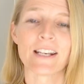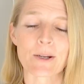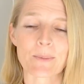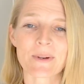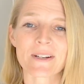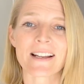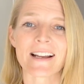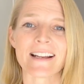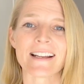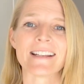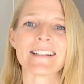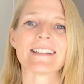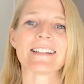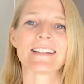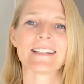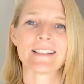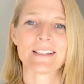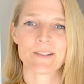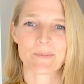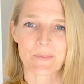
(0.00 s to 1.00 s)
Number
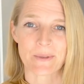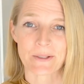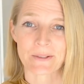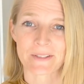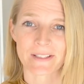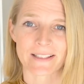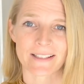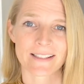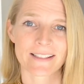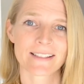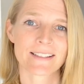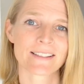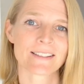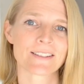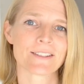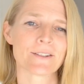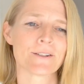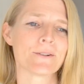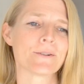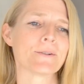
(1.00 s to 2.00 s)
9 is music.
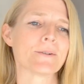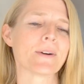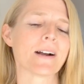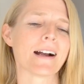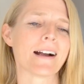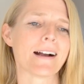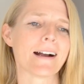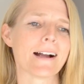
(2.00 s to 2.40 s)
So